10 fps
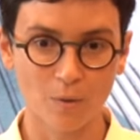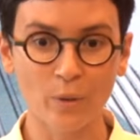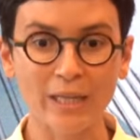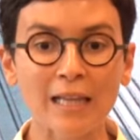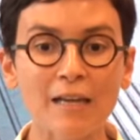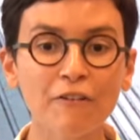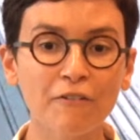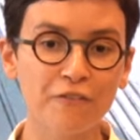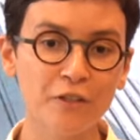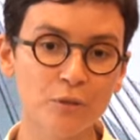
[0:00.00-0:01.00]
We live a
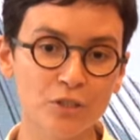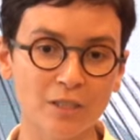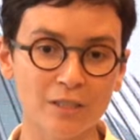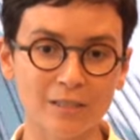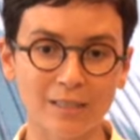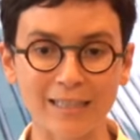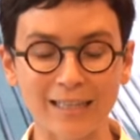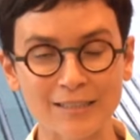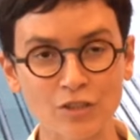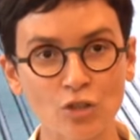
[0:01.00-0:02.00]
future,
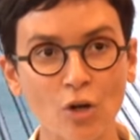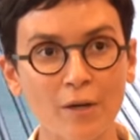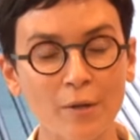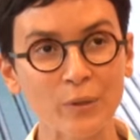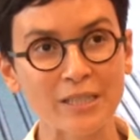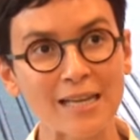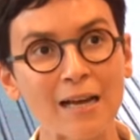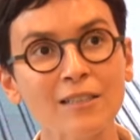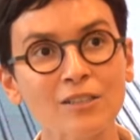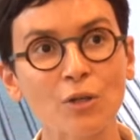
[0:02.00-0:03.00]
a story, we
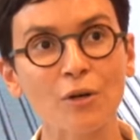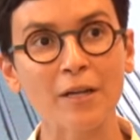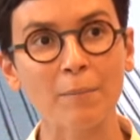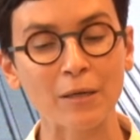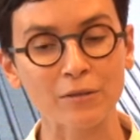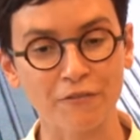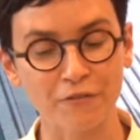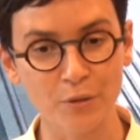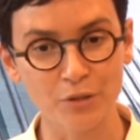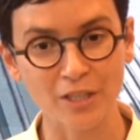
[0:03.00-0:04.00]
tell a story about the
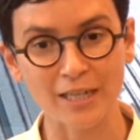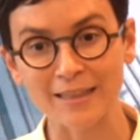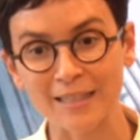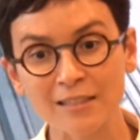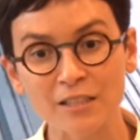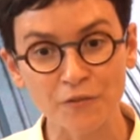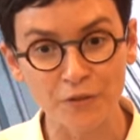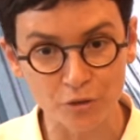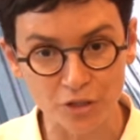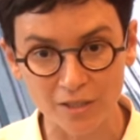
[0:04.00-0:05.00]
future, and then this
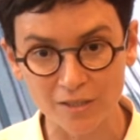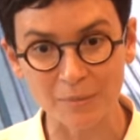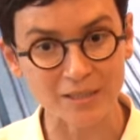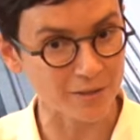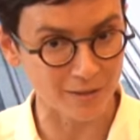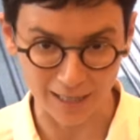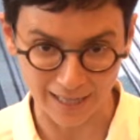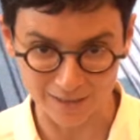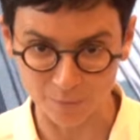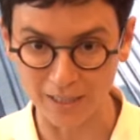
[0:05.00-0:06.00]
future is
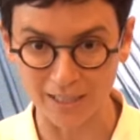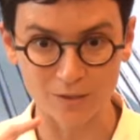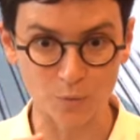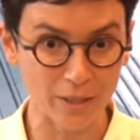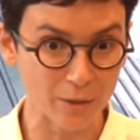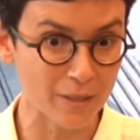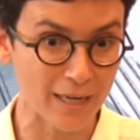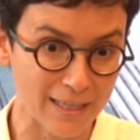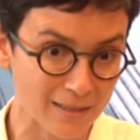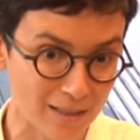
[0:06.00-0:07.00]
materialized because we
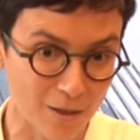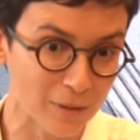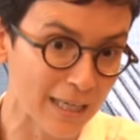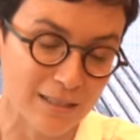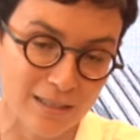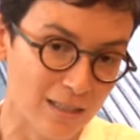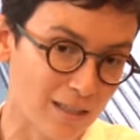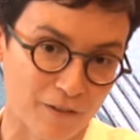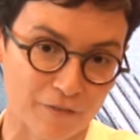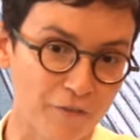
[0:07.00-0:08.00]
create the own idea
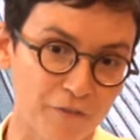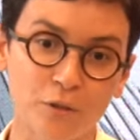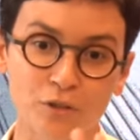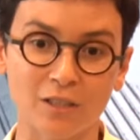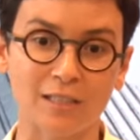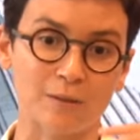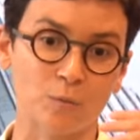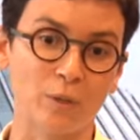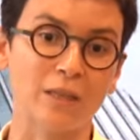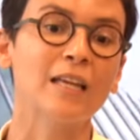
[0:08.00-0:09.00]
of the future
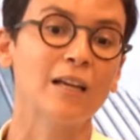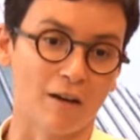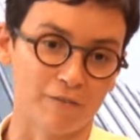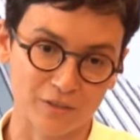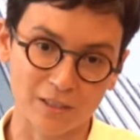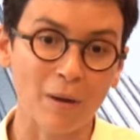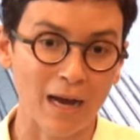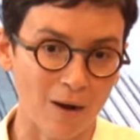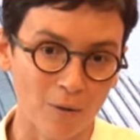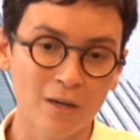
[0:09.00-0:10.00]
that we think of.
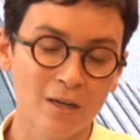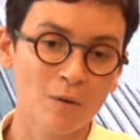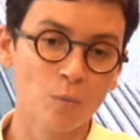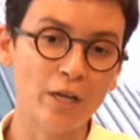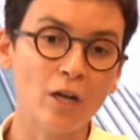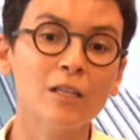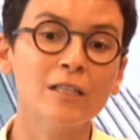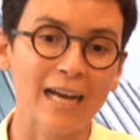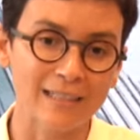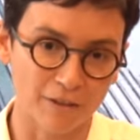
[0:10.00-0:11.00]
Somehow we
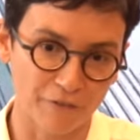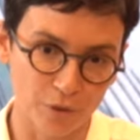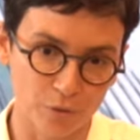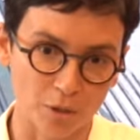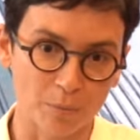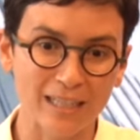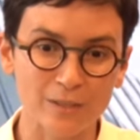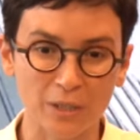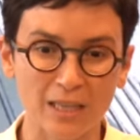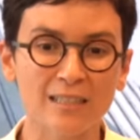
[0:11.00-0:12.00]
colonize our future
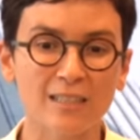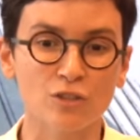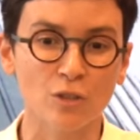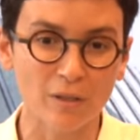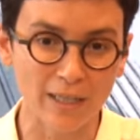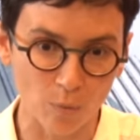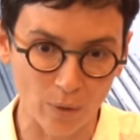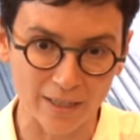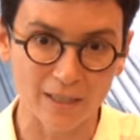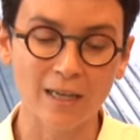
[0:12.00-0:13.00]
because we think there's only a
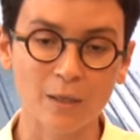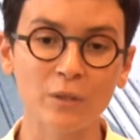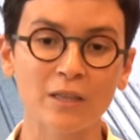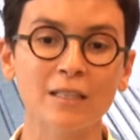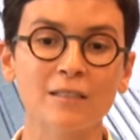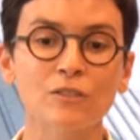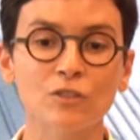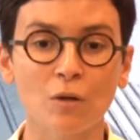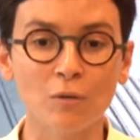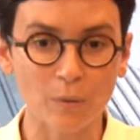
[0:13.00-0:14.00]
way, and we think
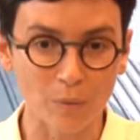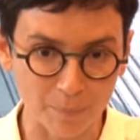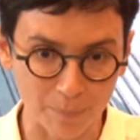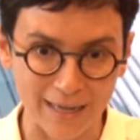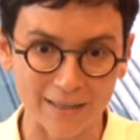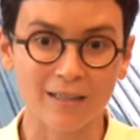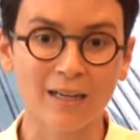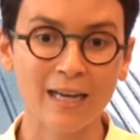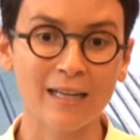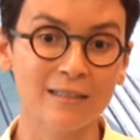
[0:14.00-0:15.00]
there's only one path.
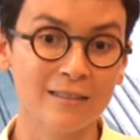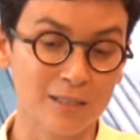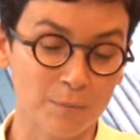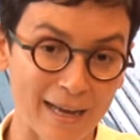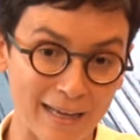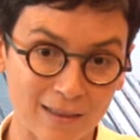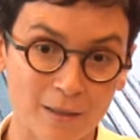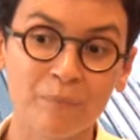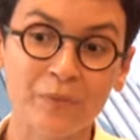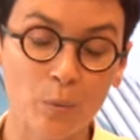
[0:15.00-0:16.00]
And in this path,
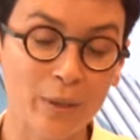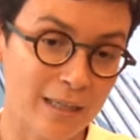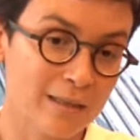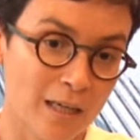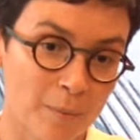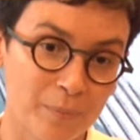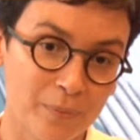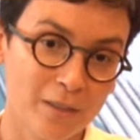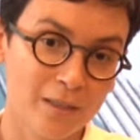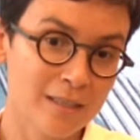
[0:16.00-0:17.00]
we end up
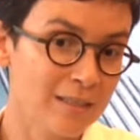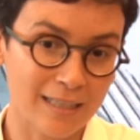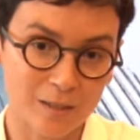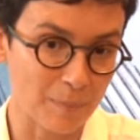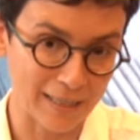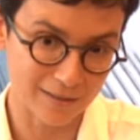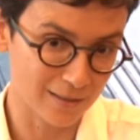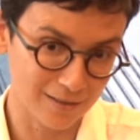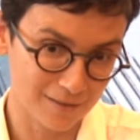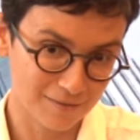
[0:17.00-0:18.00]
in the
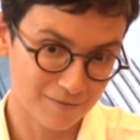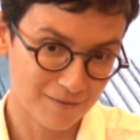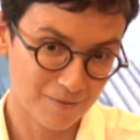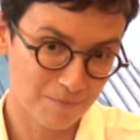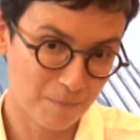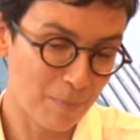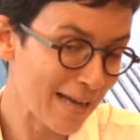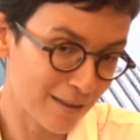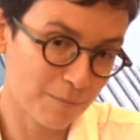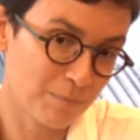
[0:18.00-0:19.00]
expected
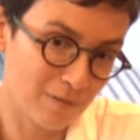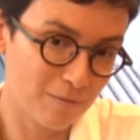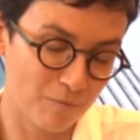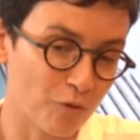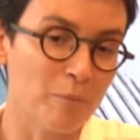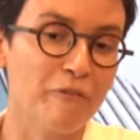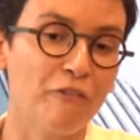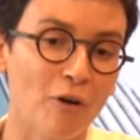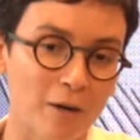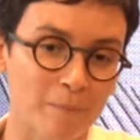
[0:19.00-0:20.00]
path from
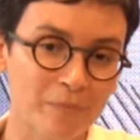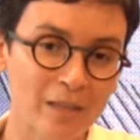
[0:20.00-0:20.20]
before.